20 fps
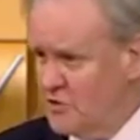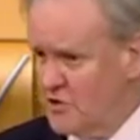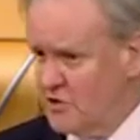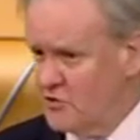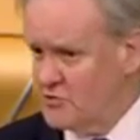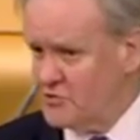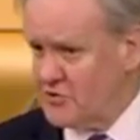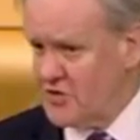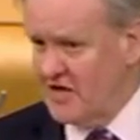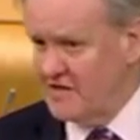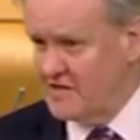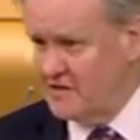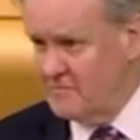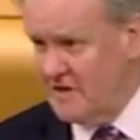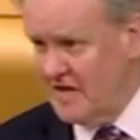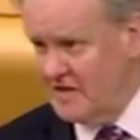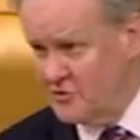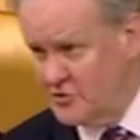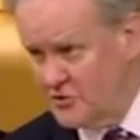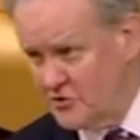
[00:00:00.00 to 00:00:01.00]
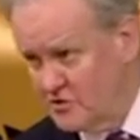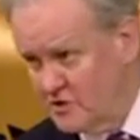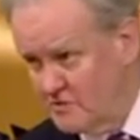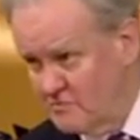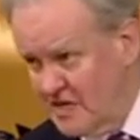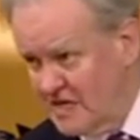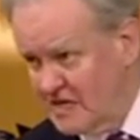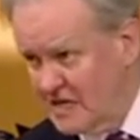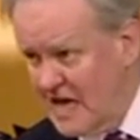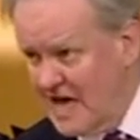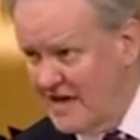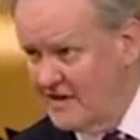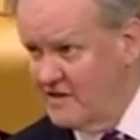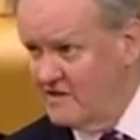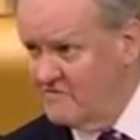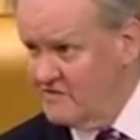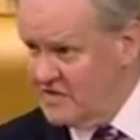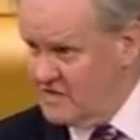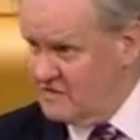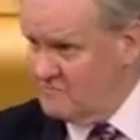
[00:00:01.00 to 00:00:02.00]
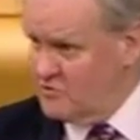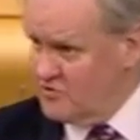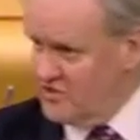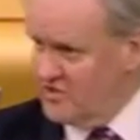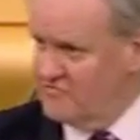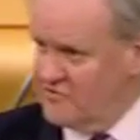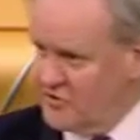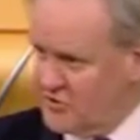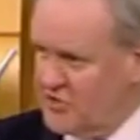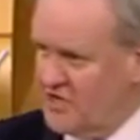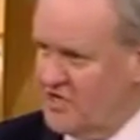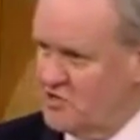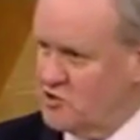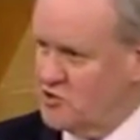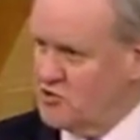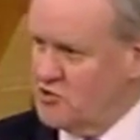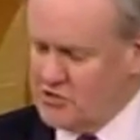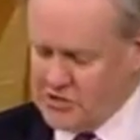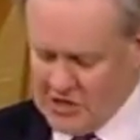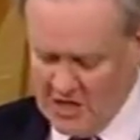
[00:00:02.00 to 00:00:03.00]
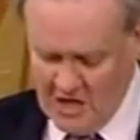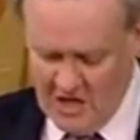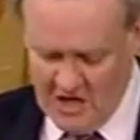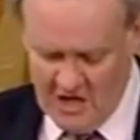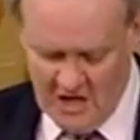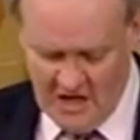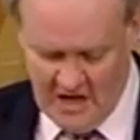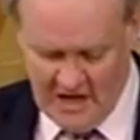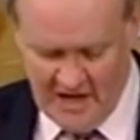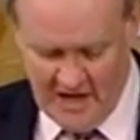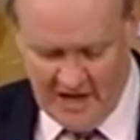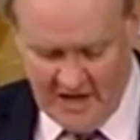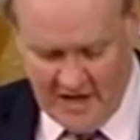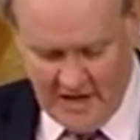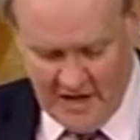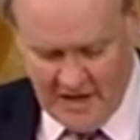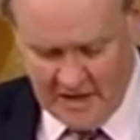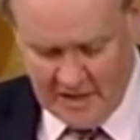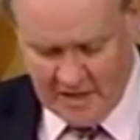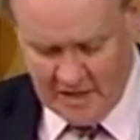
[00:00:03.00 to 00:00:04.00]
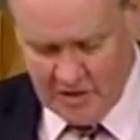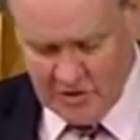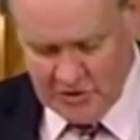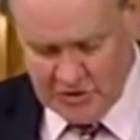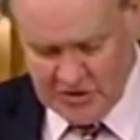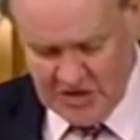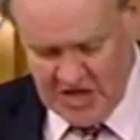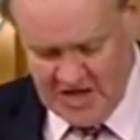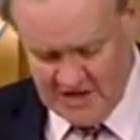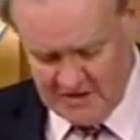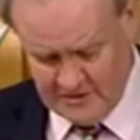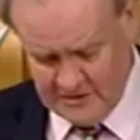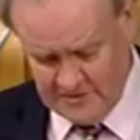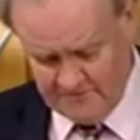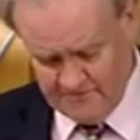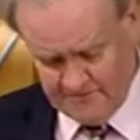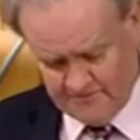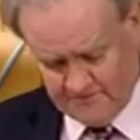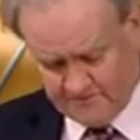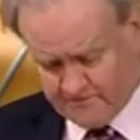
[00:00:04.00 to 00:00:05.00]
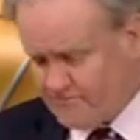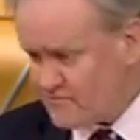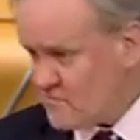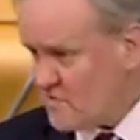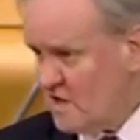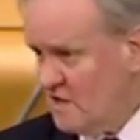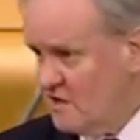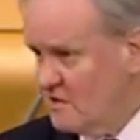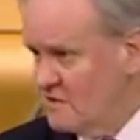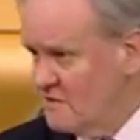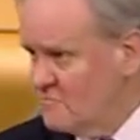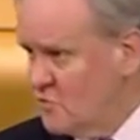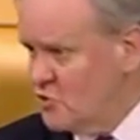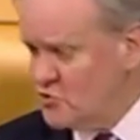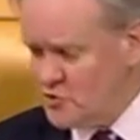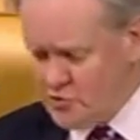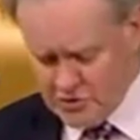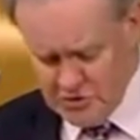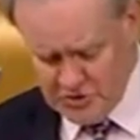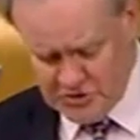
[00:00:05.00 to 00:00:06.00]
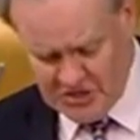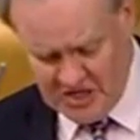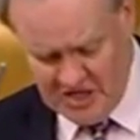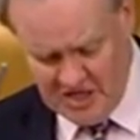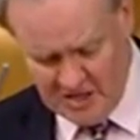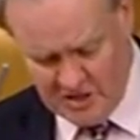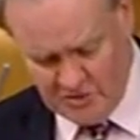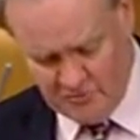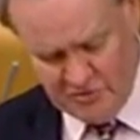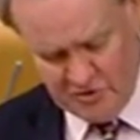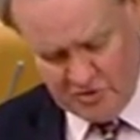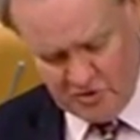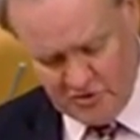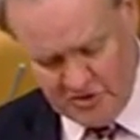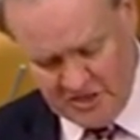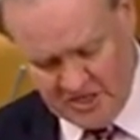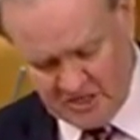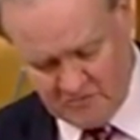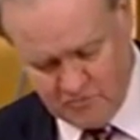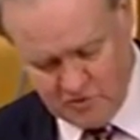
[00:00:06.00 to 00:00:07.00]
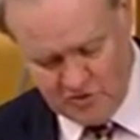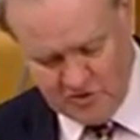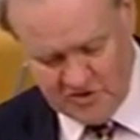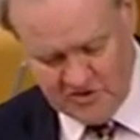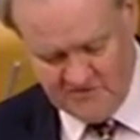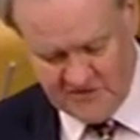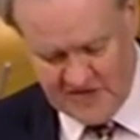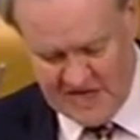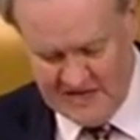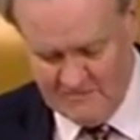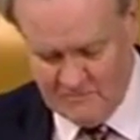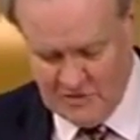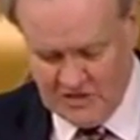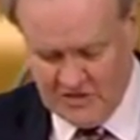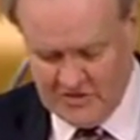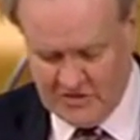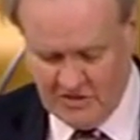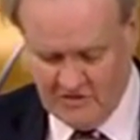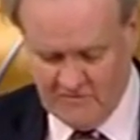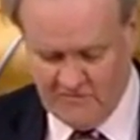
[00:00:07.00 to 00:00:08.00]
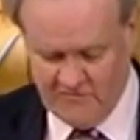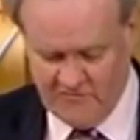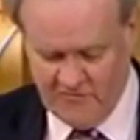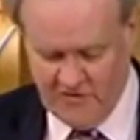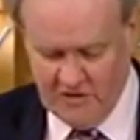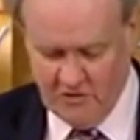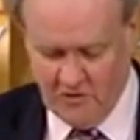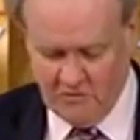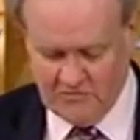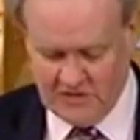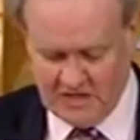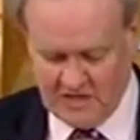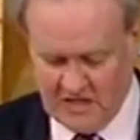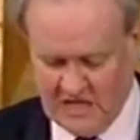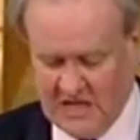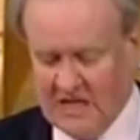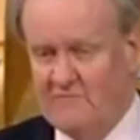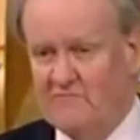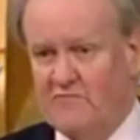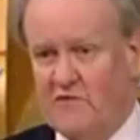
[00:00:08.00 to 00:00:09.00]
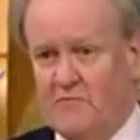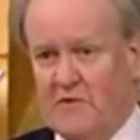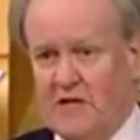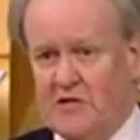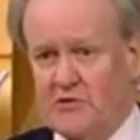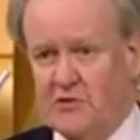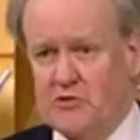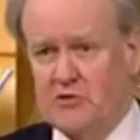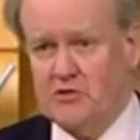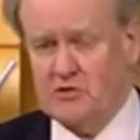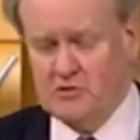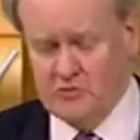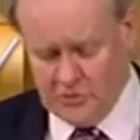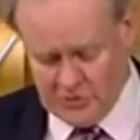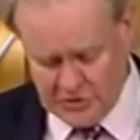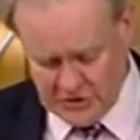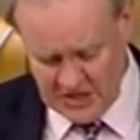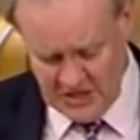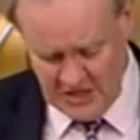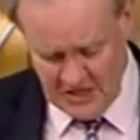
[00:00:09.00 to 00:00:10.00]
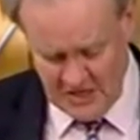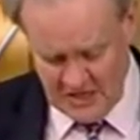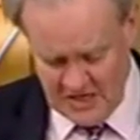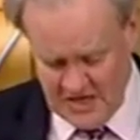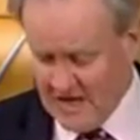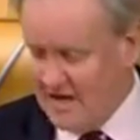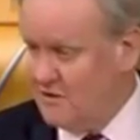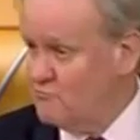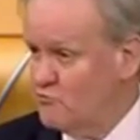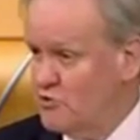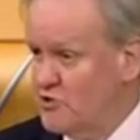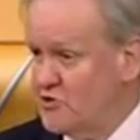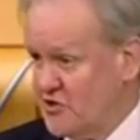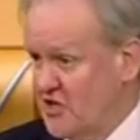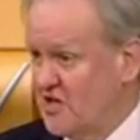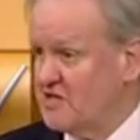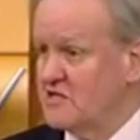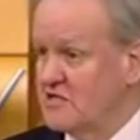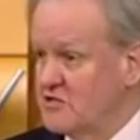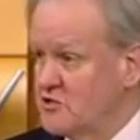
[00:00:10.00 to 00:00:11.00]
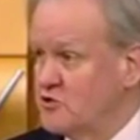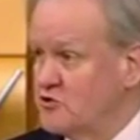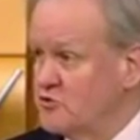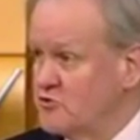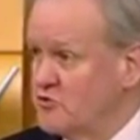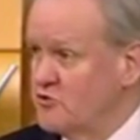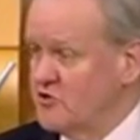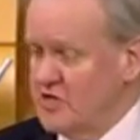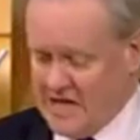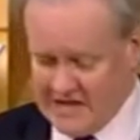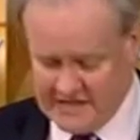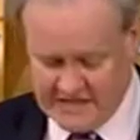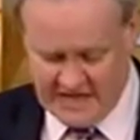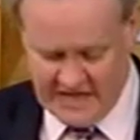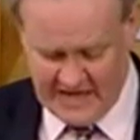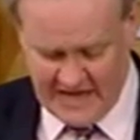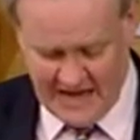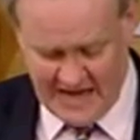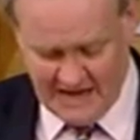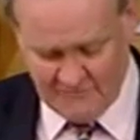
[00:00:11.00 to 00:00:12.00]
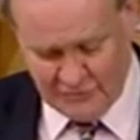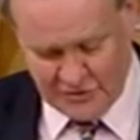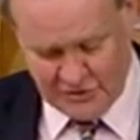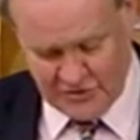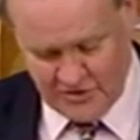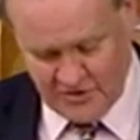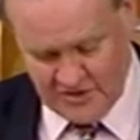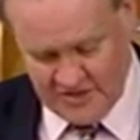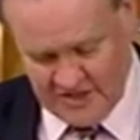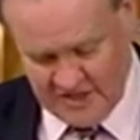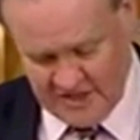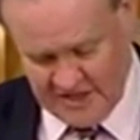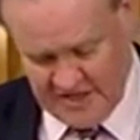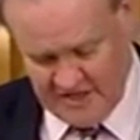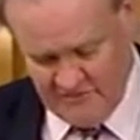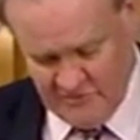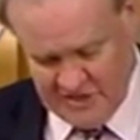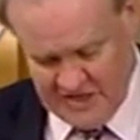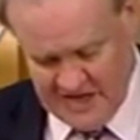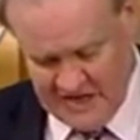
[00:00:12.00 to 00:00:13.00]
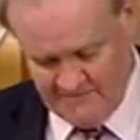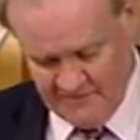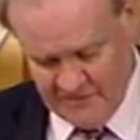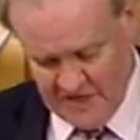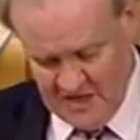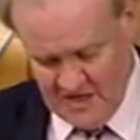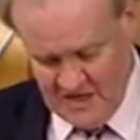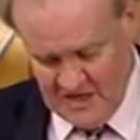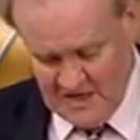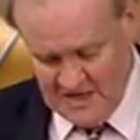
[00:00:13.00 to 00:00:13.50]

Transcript: But of course, that depends on there being land available at the stations concerned. The motion says we should explore the viability of reopening the line for passenger use. We certainly should do that. I absolutely agree with that.